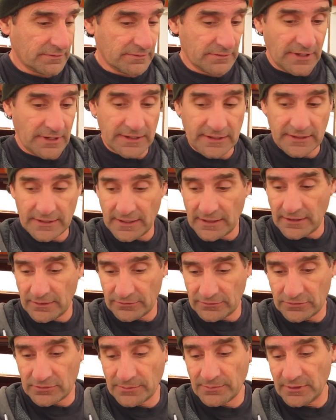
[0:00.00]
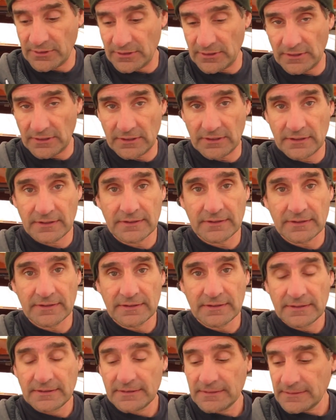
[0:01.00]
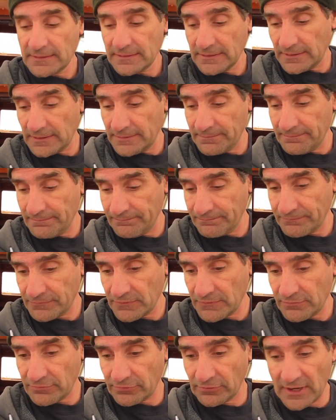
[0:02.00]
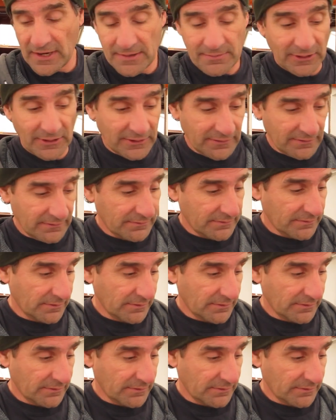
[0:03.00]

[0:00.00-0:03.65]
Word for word: taken out some of the um, framing.